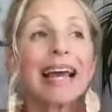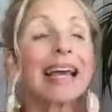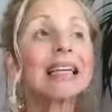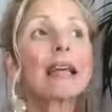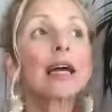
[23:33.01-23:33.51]

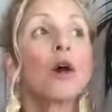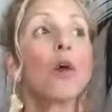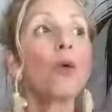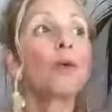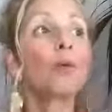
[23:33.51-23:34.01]
It's like
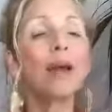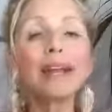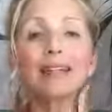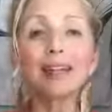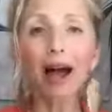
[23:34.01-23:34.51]
when
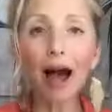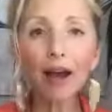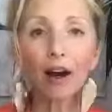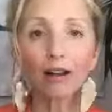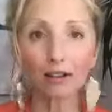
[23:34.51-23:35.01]
we deny
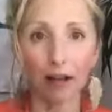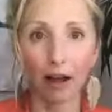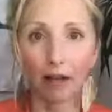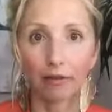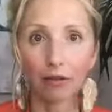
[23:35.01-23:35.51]

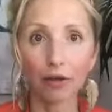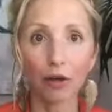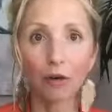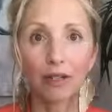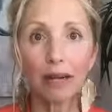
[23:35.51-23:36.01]
ourselves
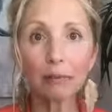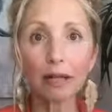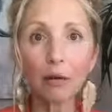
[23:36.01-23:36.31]
so deeply,